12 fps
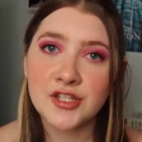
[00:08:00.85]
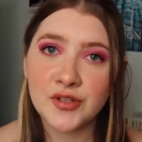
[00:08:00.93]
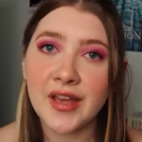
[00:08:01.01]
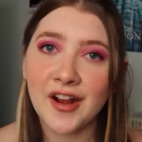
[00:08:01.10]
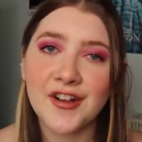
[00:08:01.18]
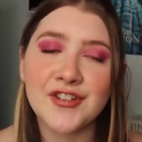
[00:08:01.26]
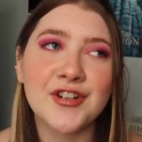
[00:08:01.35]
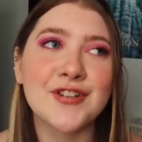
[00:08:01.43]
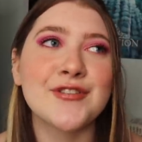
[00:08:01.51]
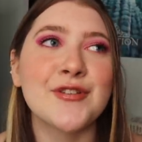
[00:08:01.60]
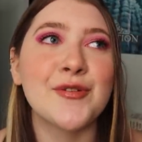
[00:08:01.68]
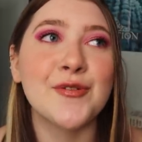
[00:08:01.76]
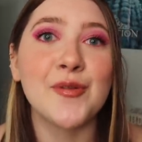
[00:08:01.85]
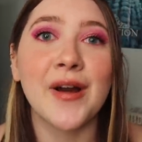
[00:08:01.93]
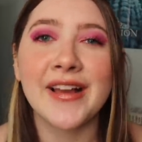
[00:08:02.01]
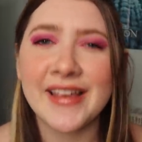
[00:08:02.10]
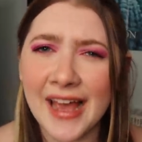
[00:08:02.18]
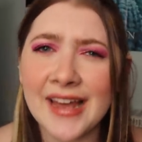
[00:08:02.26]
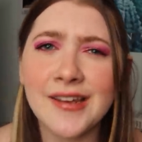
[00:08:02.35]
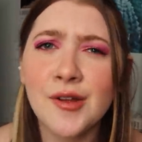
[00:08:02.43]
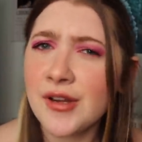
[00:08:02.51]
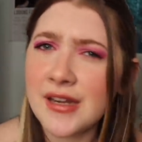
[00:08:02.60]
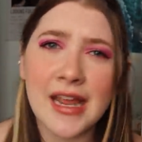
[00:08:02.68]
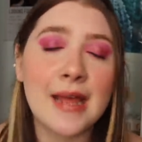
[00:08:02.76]
two characters who, again,
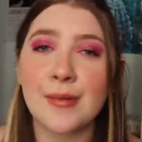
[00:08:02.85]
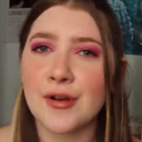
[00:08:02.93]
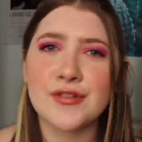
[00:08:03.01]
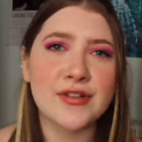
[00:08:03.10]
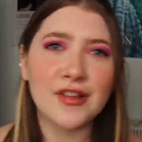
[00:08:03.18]
neighbors.